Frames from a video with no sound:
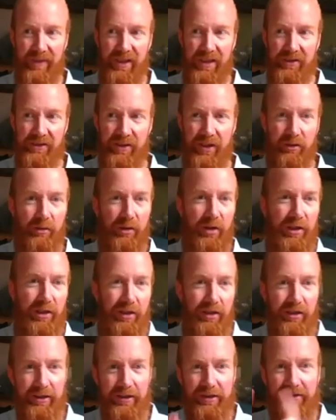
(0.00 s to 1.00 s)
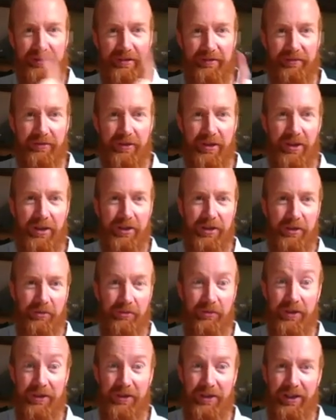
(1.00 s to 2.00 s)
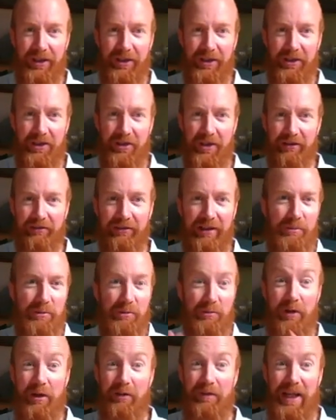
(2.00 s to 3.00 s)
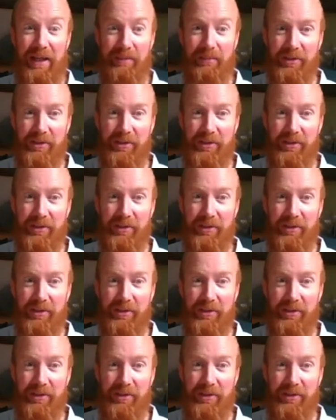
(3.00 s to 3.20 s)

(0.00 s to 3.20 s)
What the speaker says: So you'll find that I like diagrams with overlapping